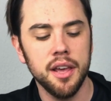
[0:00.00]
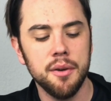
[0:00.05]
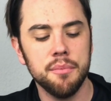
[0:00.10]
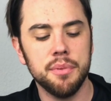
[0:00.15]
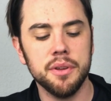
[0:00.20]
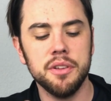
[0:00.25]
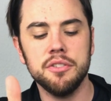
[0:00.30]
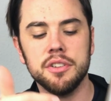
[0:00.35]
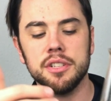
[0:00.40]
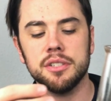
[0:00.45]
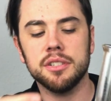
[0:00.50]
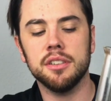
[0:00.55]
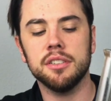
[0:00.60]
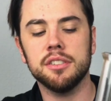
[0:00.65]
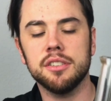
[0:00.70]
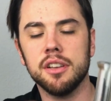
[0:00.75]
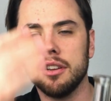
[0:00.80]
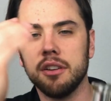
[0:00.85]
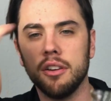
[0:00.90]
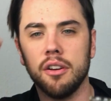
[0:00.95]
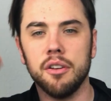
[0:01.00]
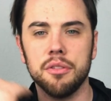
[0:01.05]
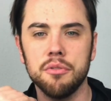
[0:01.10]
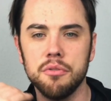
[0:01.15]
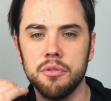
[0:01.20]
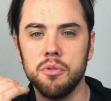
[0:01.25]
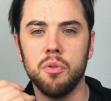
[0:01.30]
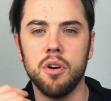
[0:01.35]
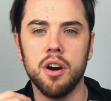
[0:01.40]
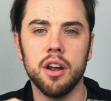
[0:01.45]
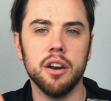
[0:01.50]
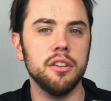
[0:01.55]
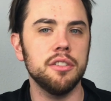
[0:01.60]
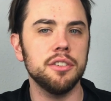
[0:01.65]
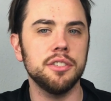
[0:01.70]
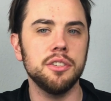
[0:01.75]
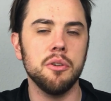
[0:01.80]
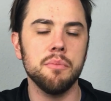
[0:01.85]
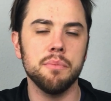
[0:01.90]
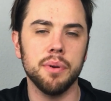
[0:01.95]
but you just suck through the water.
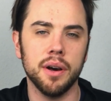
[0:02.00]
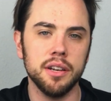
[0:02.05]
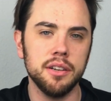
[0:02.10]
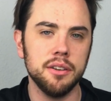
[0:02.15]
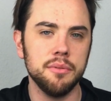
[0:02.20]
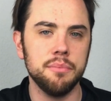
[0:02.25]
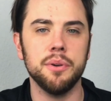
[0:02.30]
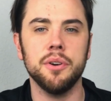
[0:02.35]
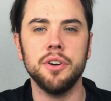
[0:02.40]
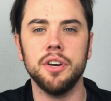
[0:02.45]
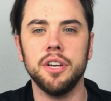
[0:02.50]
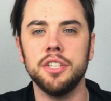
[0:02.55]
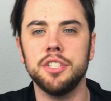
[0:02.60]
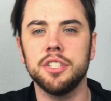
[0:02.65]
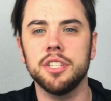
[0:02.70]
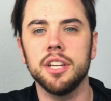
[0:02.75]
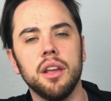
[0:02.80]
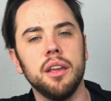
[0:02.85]
There's no button to push.